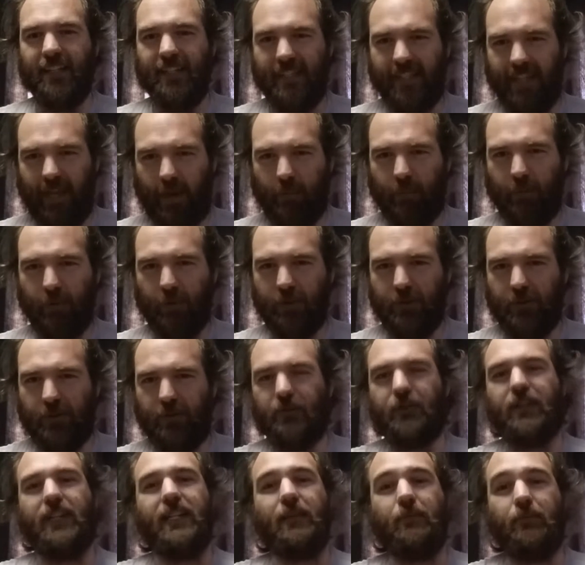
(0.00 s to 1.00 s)
separate
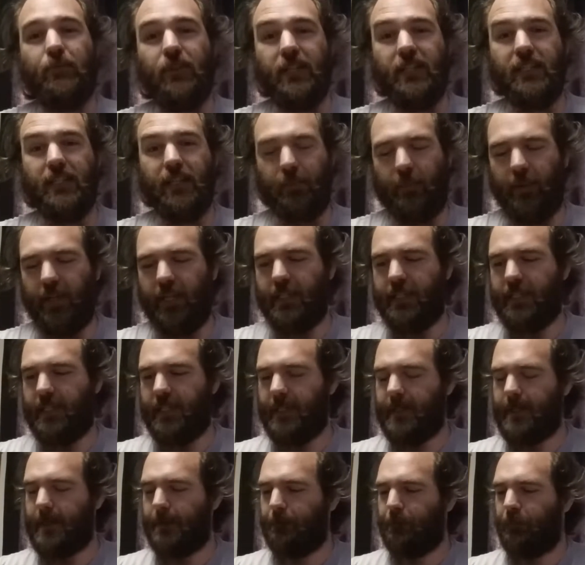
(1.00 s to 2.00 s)
3D printed
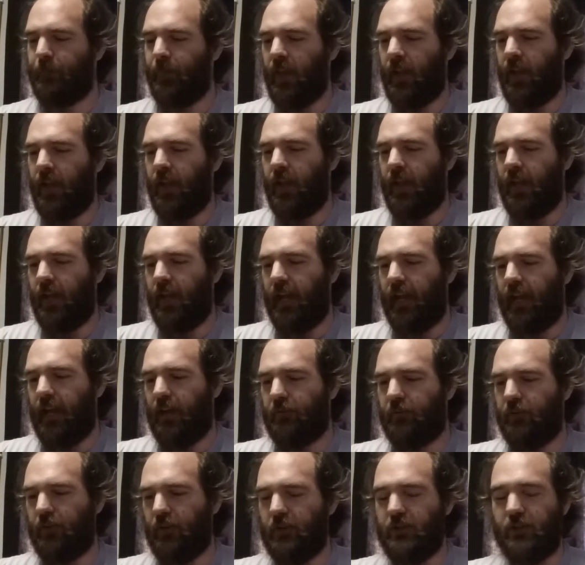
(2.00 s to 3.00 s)
pieces,
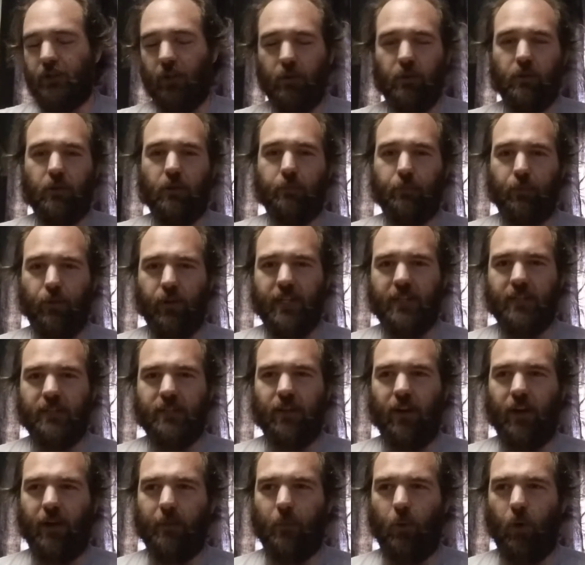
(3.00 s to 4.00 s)
for a total print
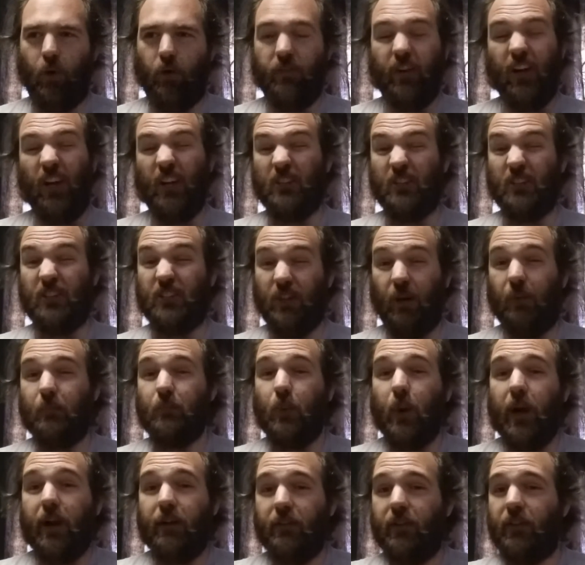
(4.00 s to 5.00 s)
time of
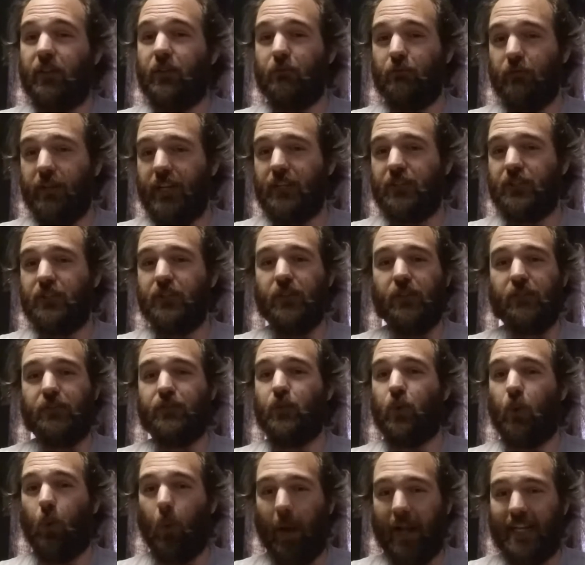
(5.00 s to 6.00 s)
somewhere in the region of
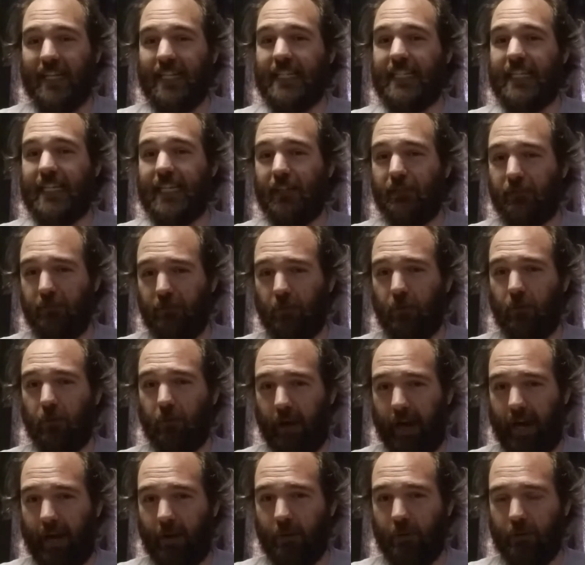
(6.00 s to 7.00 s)

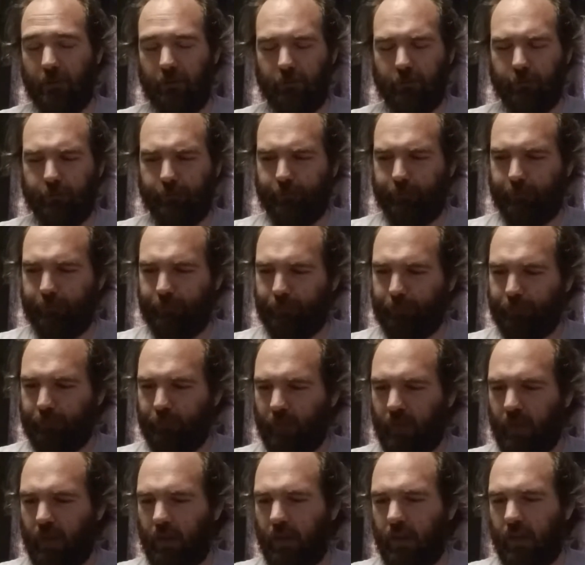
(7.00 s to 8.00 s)
24 hours.
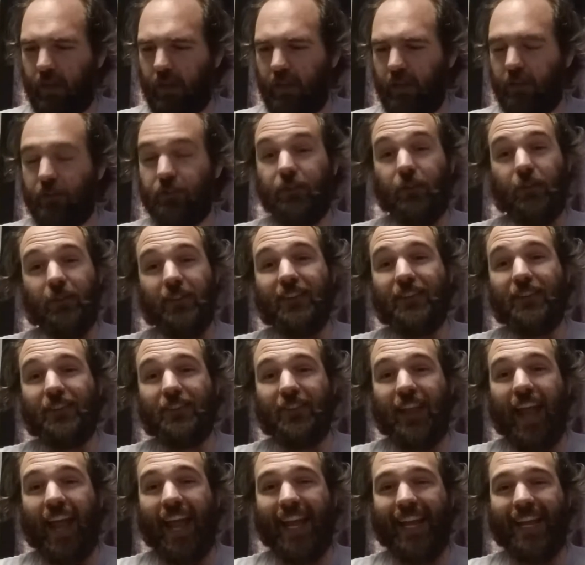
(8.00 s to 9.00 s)
So this
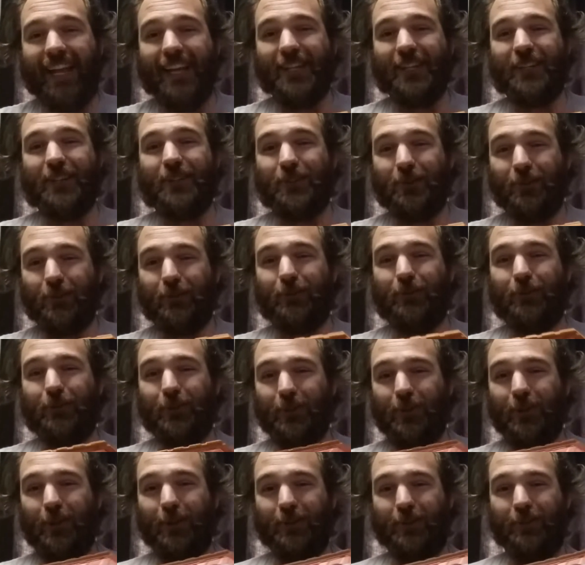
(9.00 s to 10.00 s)
has taken an awful
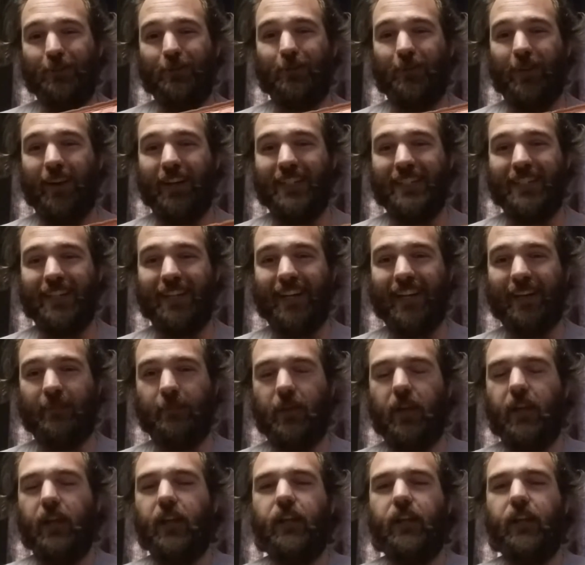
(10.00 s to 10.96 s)
lot of my time,